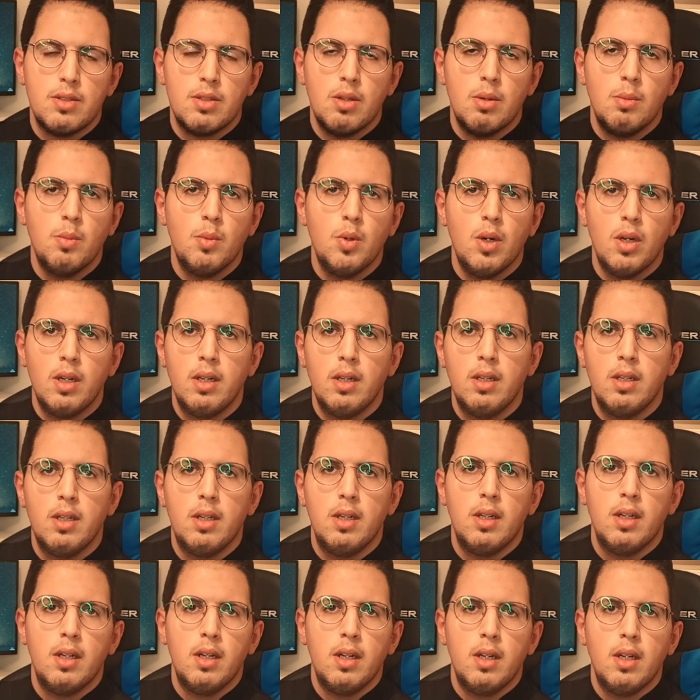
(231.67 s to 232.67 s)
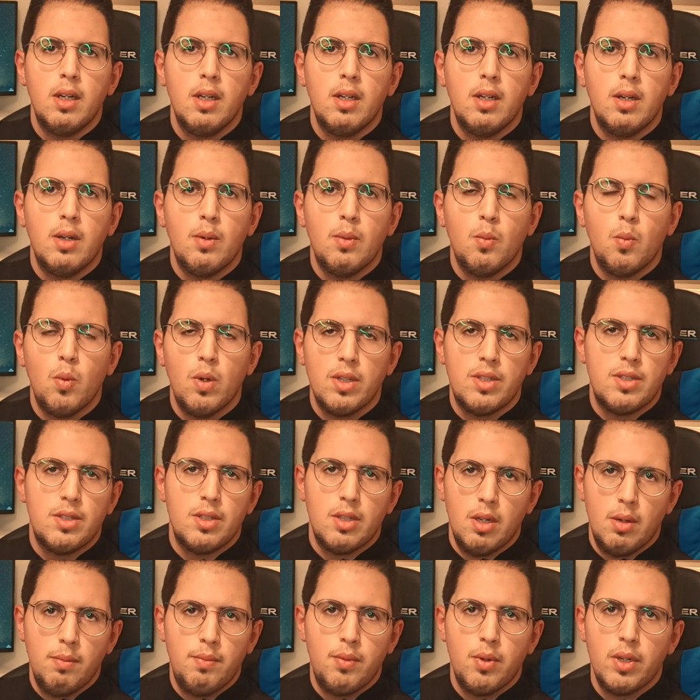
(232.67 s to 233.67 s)
someone
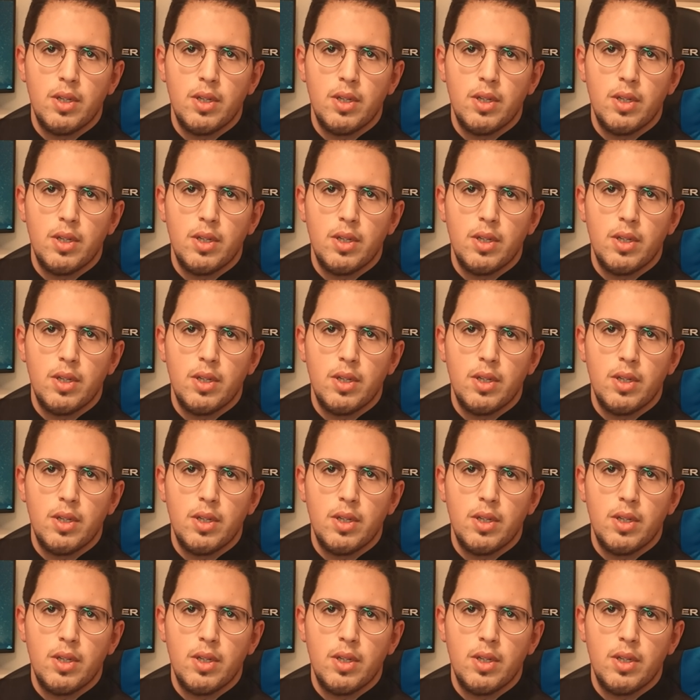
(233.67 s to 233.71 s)
what's up.